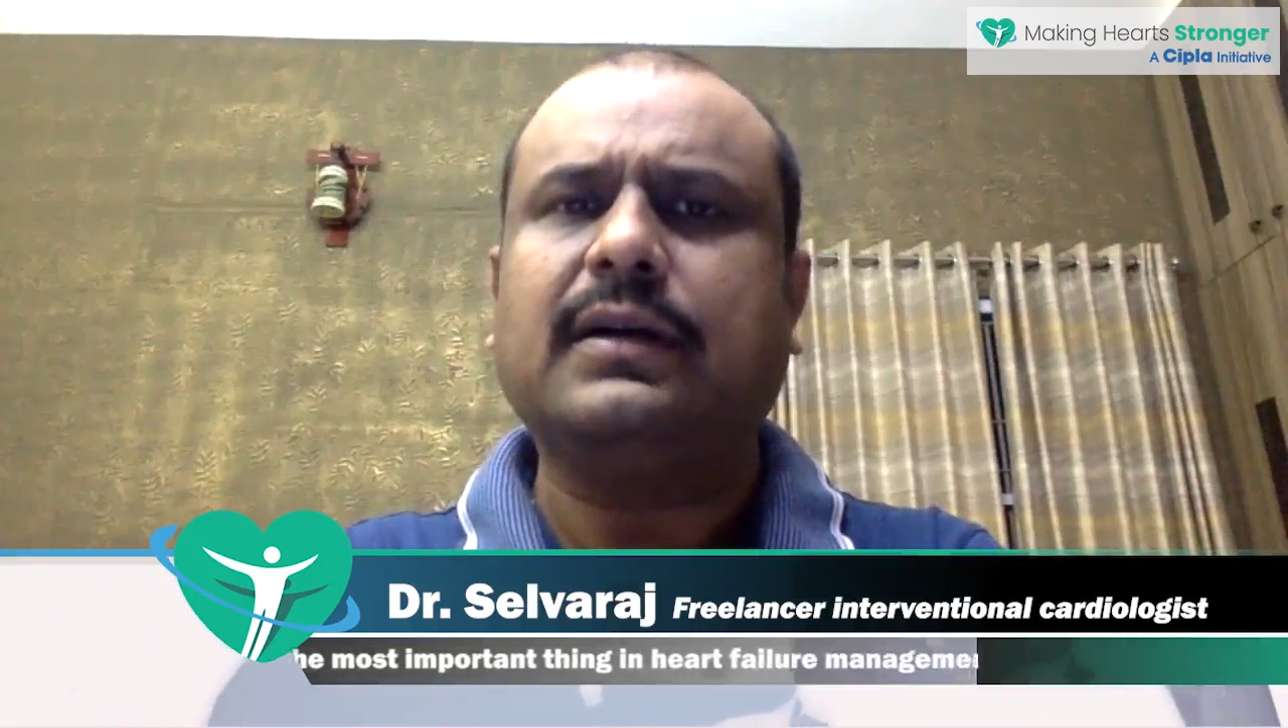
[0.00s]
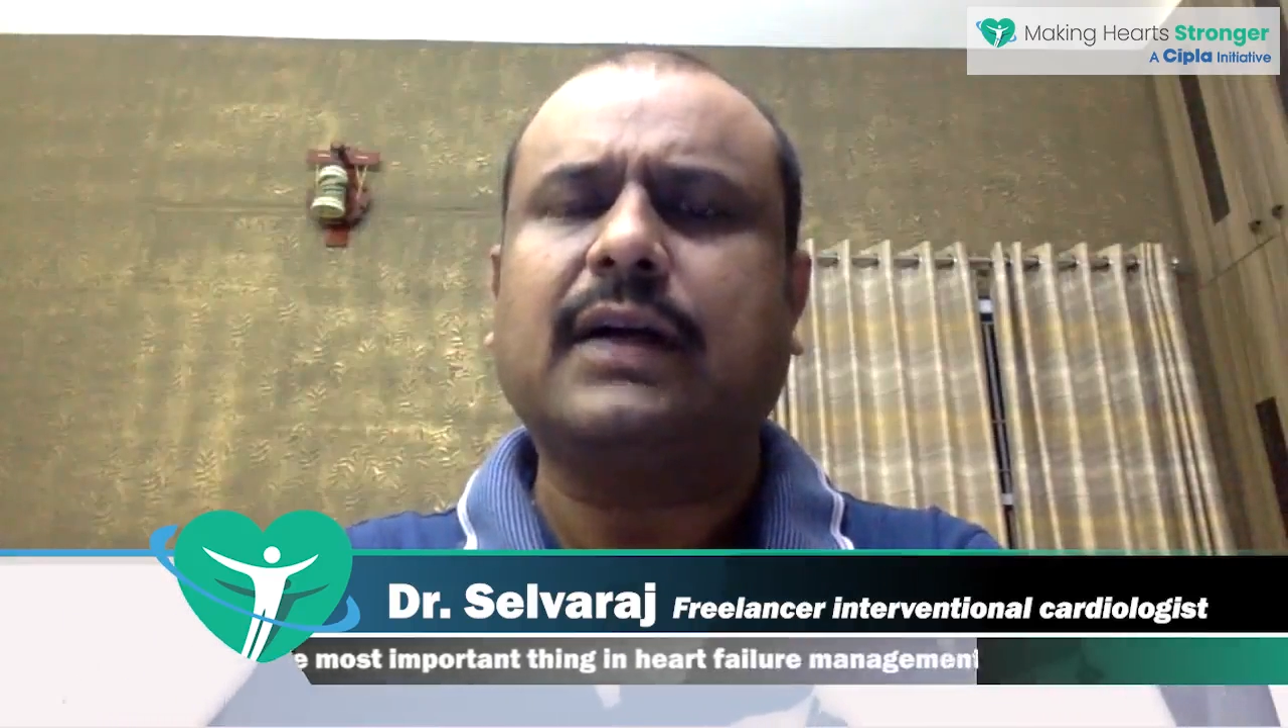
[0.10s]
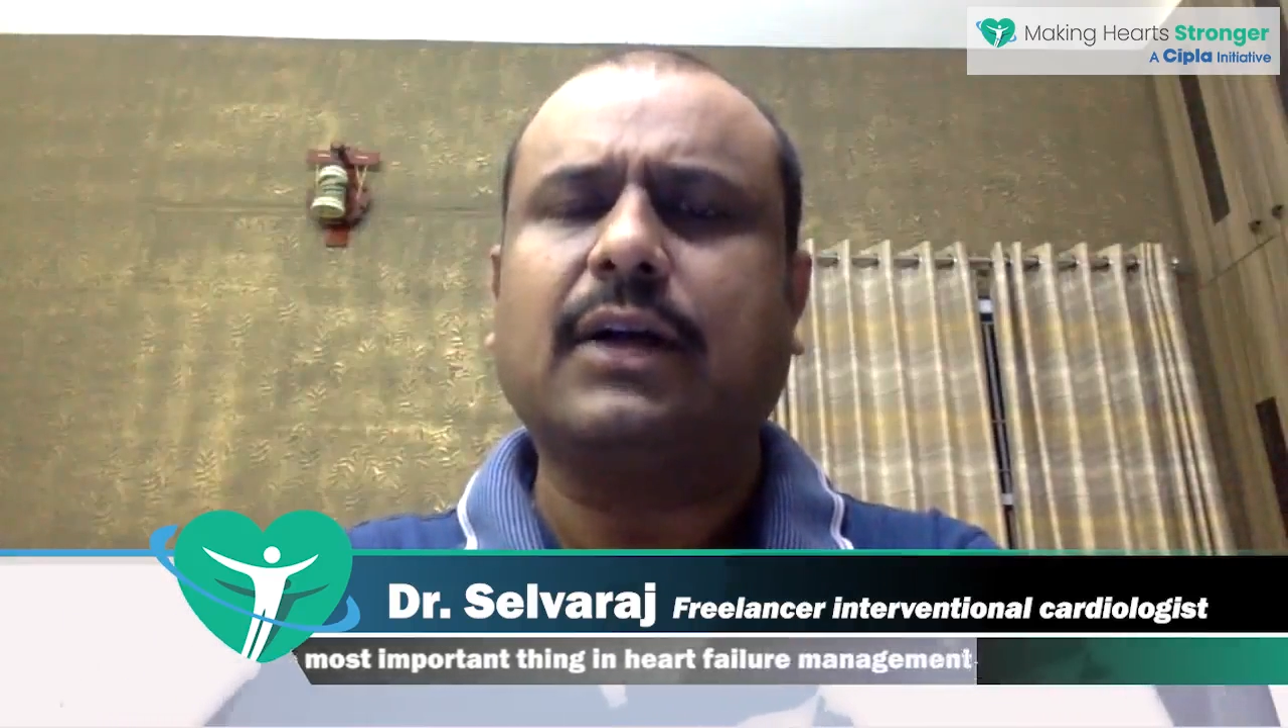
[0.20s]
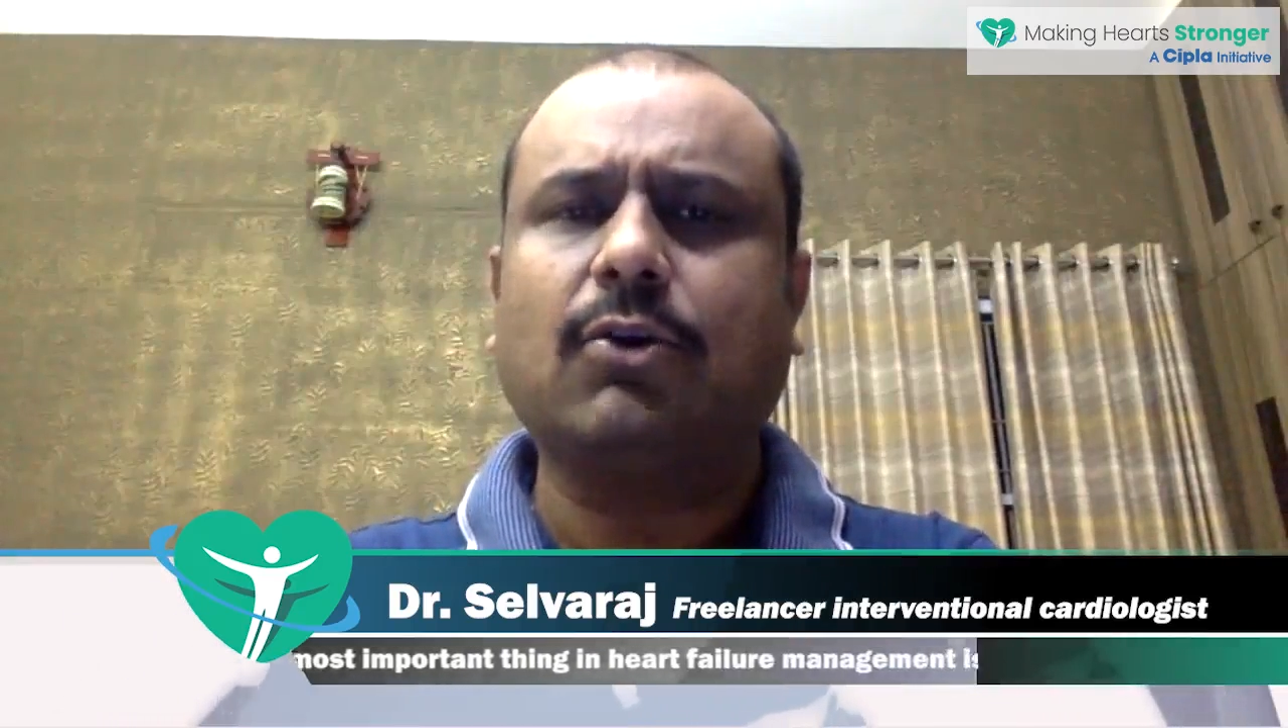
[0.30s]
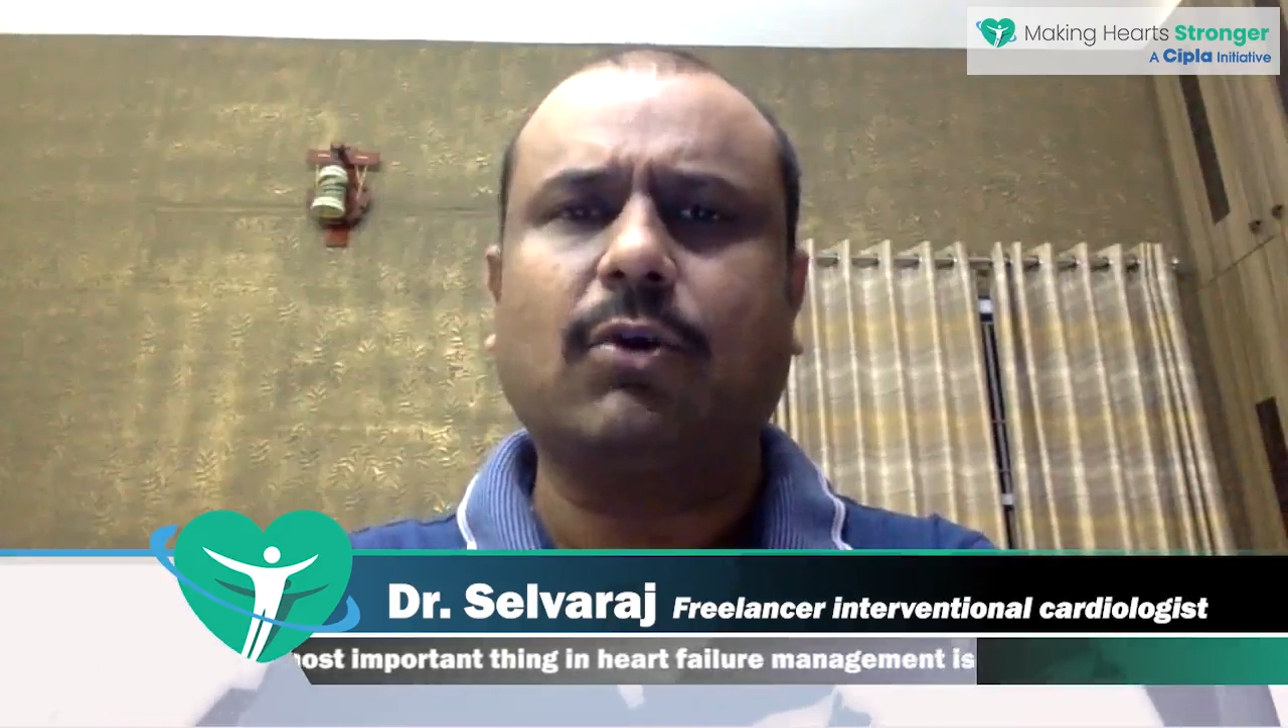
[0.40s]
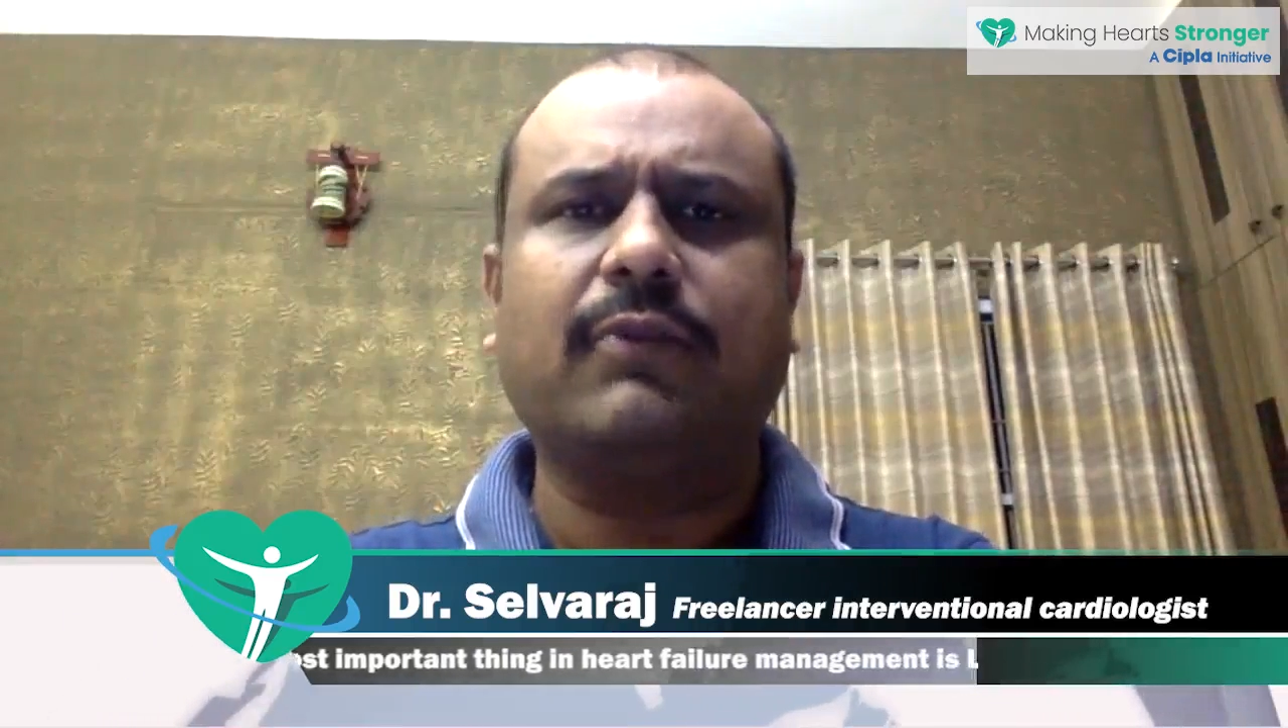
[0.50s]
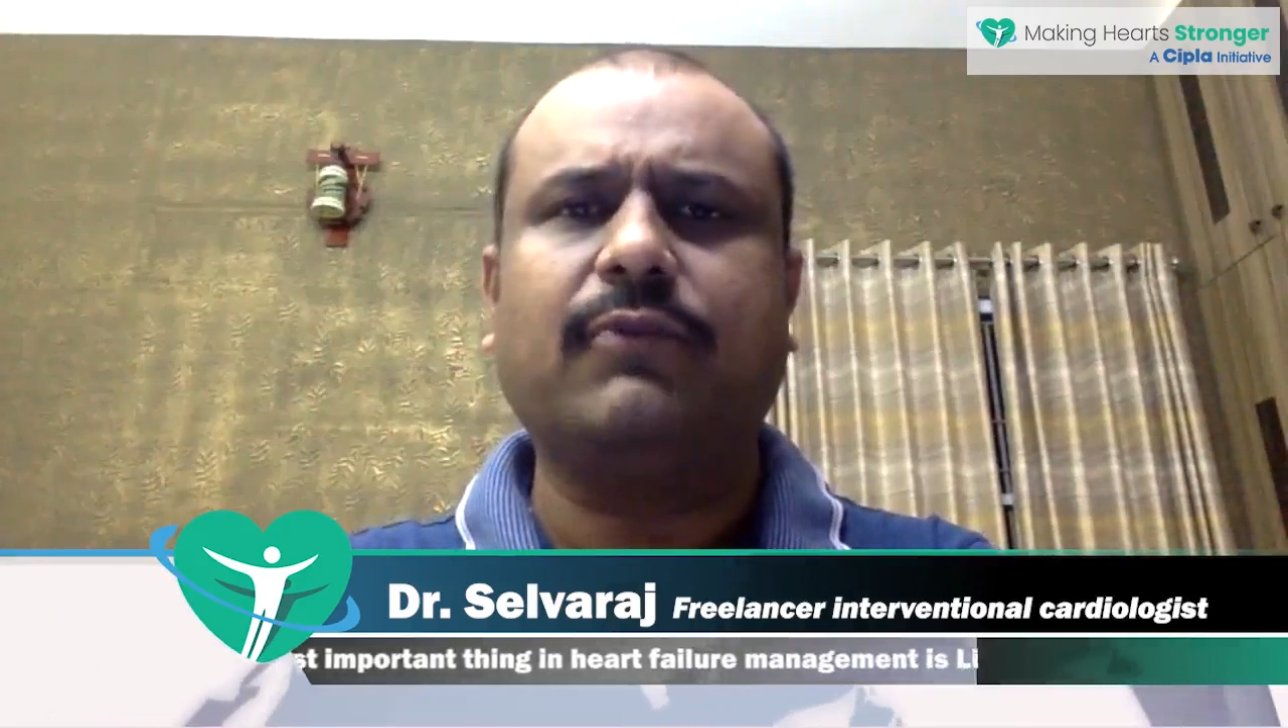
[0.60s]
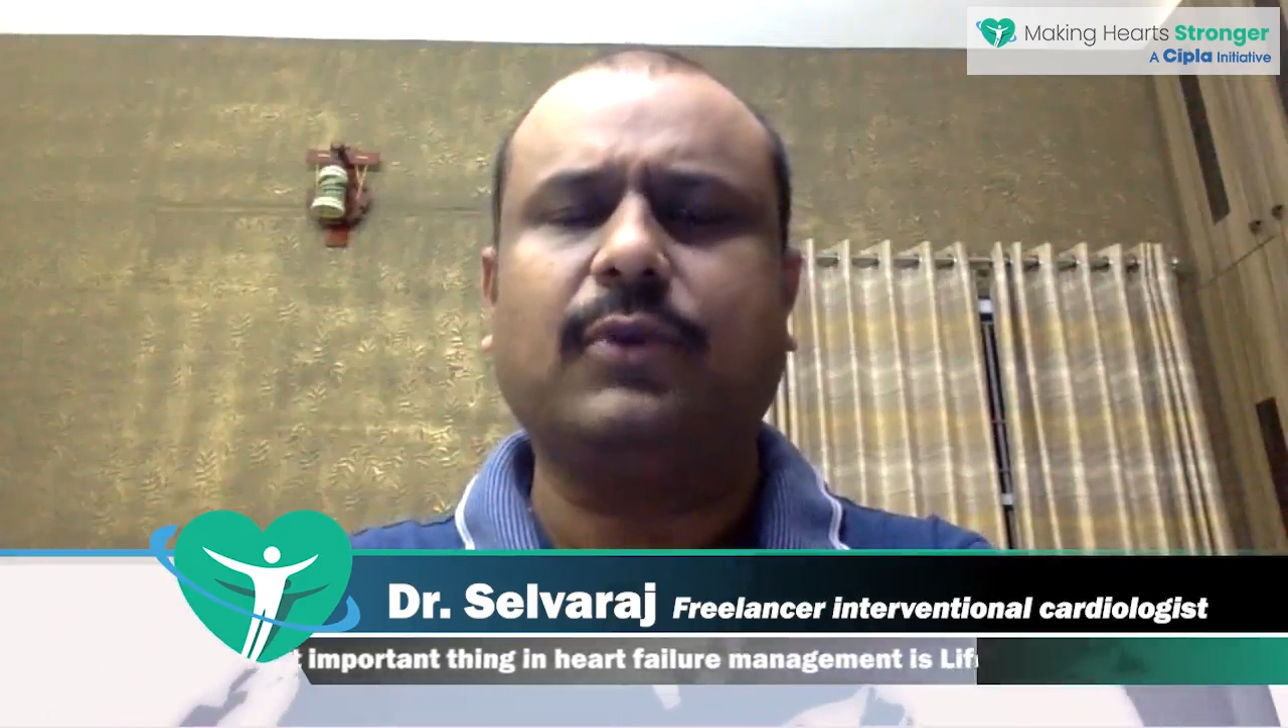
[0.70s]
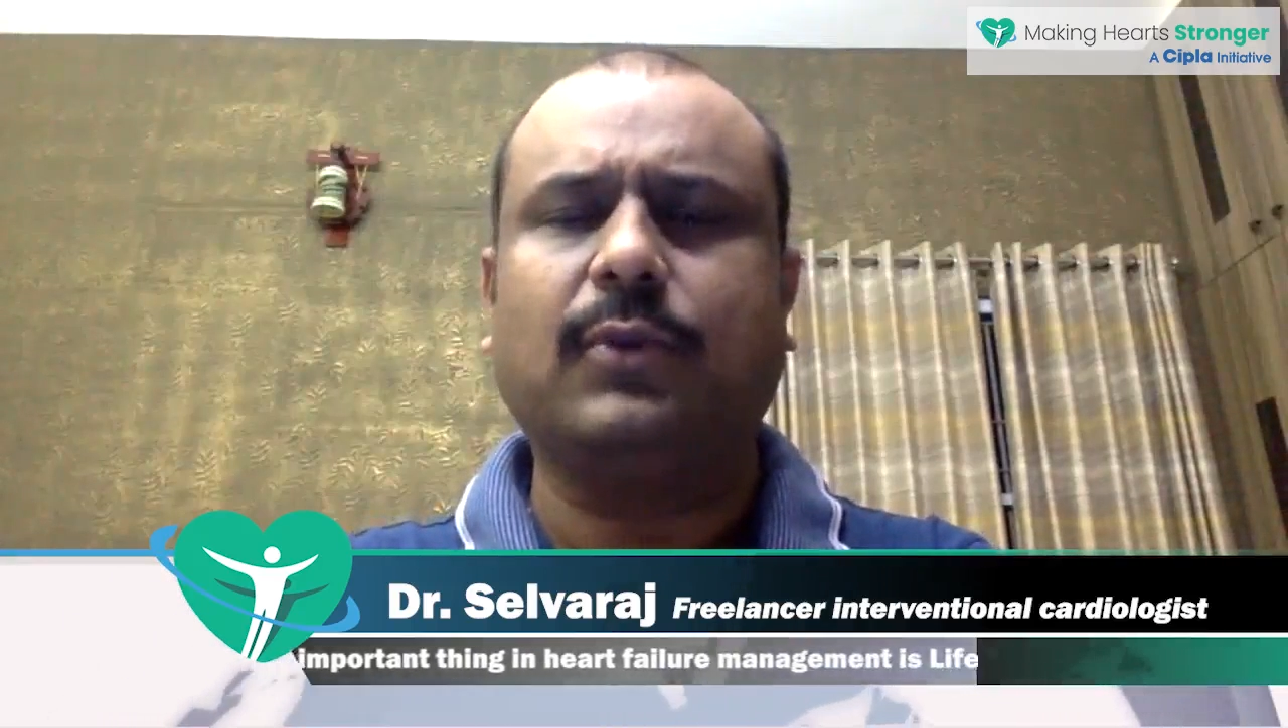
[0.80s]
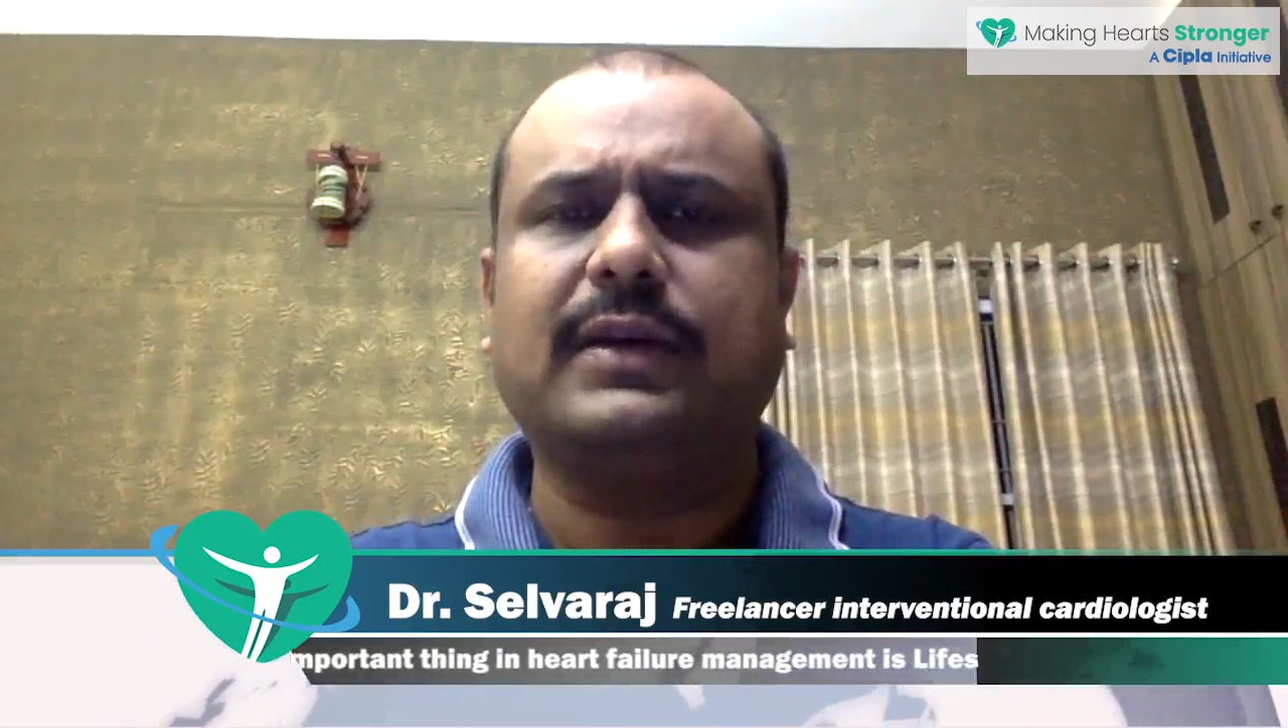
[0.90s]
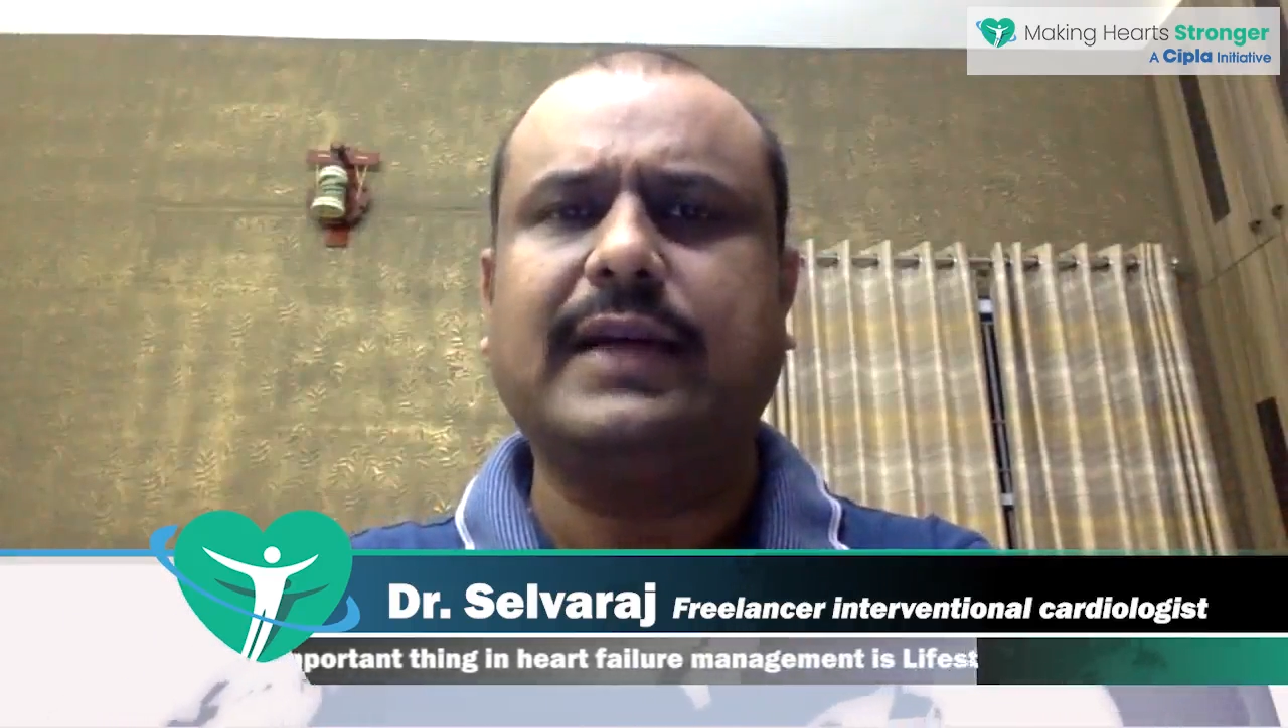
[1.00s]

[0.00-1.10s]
control of your